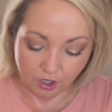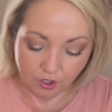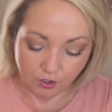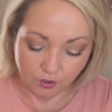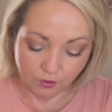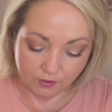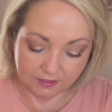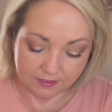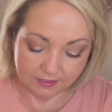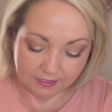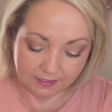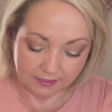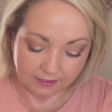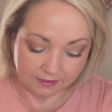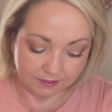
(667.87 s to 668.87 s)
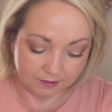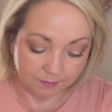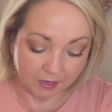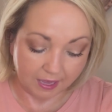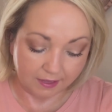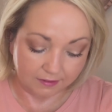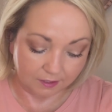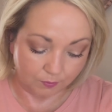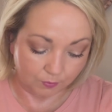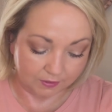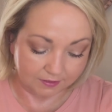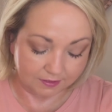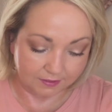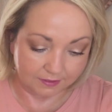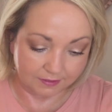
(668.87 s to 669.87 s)
Kristina. Smiley was
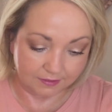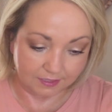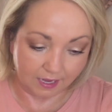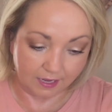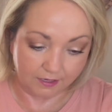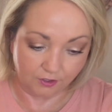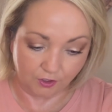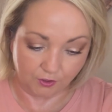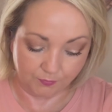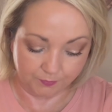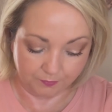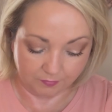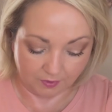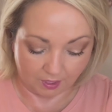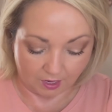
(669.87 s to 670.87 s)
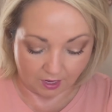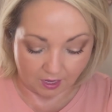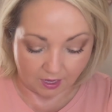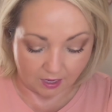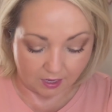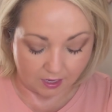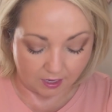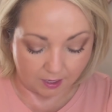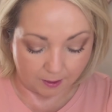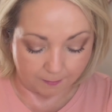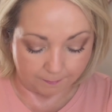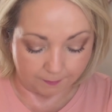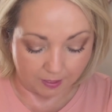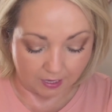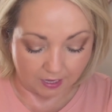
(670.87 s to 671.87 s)
the designer.
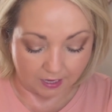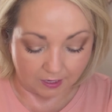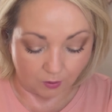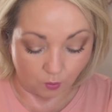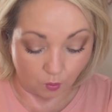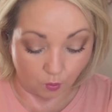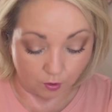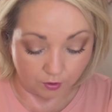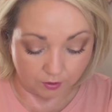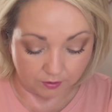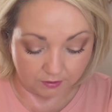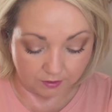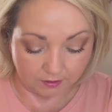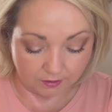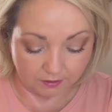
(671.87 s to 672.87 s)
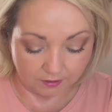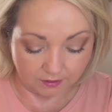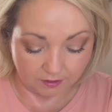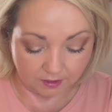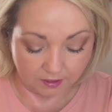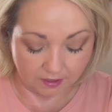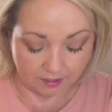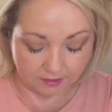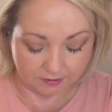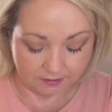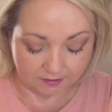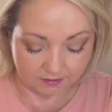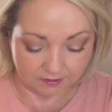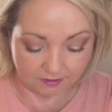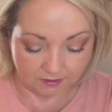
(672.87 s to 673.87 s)
I ordered
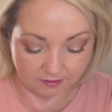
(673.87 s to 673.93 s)
this